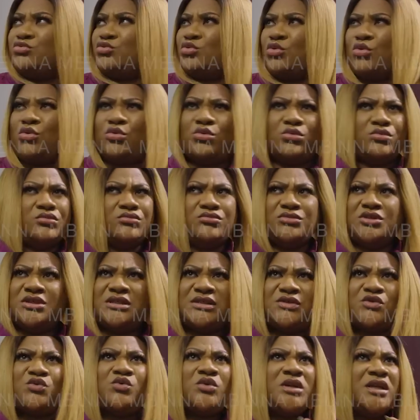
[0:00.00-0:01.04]
No,
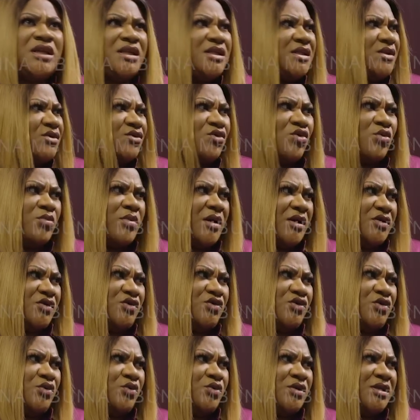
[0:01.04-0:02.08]
it's too late to go back
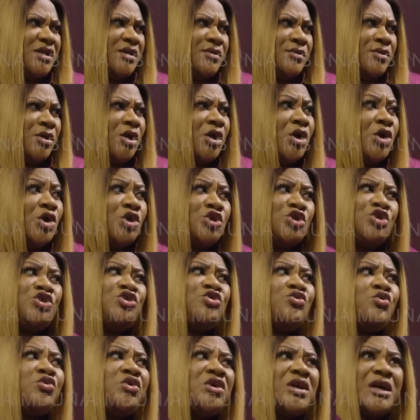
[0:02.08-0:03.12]
to your hotel. You
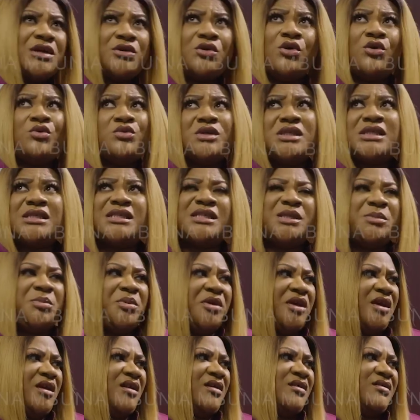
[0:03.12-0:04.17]
know you can always sleep
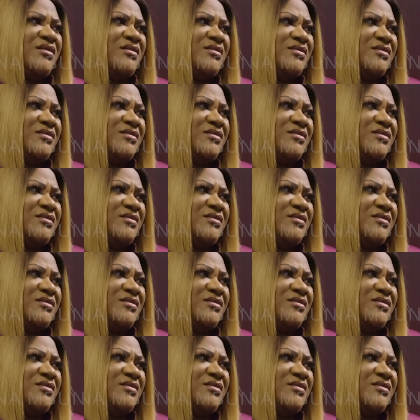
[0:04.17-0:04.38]
here.